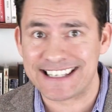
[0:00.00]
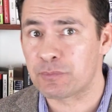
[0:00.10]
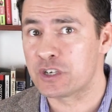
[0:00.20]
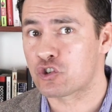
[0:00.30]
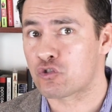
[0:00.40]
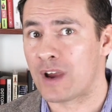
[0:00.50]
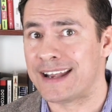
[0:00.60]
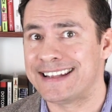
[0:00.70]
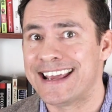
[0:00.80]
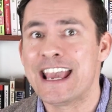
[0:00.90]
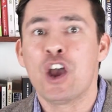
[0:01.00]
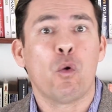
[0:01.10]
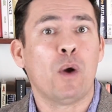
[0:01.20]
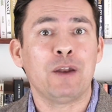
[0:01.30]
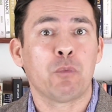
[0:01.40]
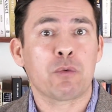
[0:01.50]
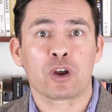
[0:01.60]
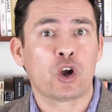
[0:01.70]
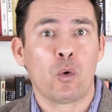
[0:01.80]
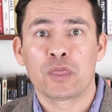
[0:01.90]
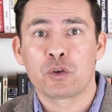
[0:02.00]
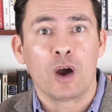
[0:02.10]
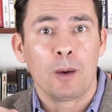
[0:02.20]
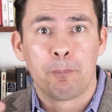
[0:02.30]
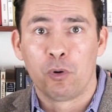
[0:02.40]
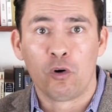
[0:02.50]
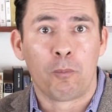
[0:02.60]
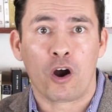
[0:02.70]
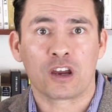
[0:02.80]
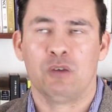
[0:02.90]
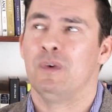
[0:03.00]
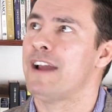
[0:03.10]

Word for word: This was created when we were going through a bull market,